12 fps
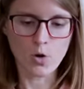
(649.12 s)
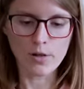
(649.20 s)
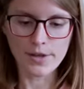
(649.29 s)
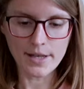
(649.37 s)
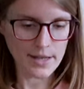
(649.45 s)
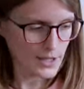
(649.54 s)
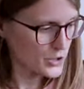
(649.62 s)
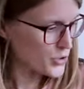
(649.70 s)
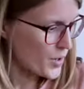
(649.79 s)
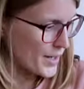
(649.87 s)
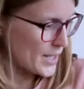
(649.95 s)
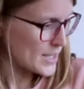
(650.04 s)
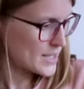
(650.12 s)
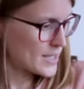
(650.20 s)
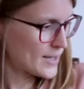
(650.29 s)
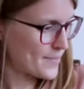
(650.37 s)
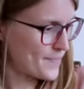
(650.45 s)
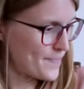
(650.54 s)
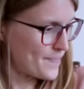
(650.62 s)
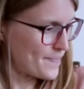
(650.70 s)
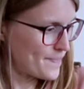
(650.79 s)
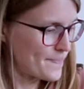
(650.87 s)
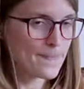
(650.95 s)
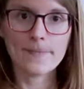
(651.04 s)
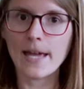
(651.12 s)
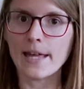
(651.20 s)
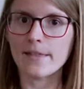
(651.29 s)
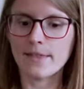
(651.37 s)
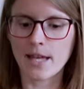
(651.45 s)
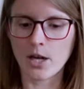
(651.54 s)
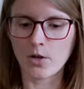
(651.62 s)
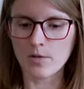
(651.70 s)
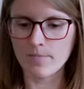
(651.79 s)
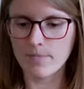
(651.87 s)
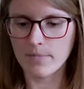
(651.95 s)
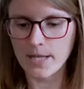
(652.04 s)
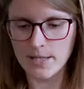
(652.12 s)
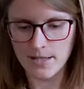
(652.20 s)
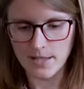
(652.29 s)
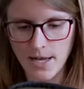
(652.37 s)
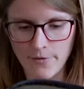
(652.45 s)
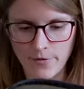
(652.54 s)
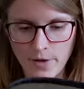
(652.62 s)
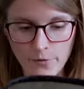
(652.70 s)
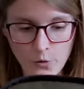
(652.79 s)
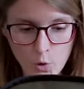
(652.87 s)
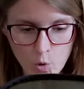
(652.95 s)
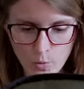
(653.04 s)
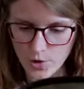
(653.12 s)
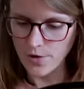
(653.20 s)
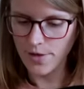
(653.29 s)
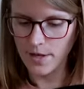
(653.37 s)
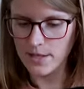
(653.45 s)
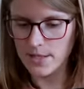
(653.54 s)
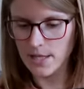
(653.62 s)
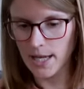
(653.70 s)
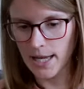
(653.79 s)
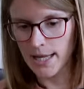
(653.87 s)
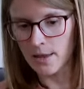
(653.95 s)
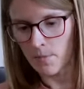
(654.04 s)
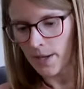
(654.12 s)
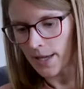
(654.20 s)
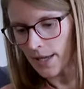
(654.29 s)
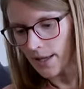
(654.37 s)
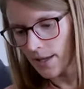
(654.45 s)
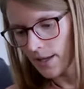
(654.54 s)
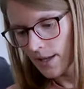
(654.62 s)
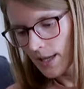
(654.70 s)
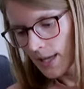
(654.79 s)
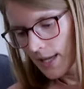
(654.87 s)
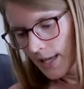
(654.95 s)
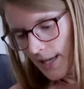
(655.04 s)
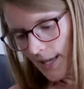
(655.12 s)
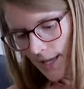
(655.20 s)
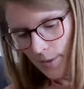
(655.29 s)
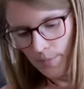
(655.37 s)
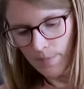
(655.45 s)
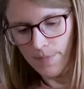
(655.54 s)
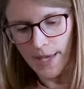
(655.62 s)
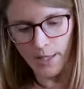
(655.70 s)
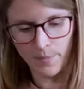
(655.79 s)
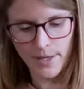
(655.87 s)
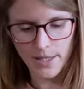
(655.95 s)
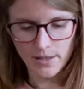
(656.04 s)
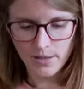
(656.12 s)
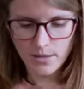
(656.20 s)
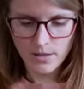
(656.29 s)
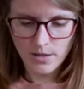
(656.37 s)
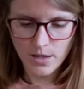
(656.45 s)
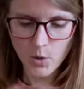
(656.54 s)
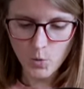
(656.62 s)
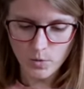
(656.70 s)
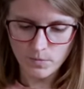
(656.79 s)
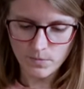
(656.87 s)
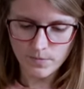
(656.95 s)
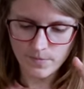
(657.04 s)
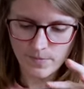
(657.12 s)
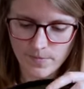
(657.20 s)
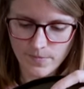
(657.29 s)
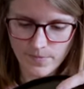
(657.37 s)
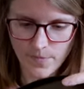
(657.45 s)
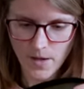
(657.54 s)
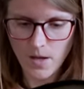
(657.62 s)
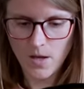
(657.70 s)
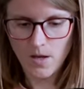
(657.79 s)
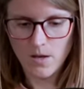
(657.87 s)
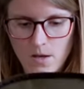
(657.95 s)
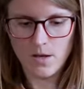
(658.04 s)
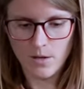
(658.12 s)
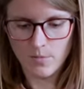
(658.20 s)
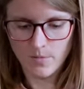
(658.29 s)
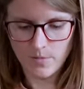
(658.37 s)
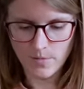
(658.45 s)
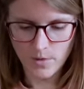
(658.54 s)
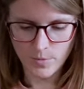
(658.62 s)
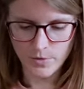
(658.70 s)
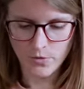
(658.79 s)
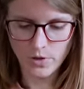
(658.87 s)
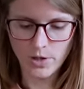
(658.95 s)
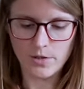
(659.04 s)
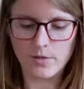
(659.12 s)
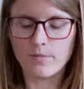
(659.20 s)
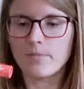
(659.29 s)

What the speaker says: all the electronics. And now let's. I have a few more things in my backpack. Oh, I almost forgot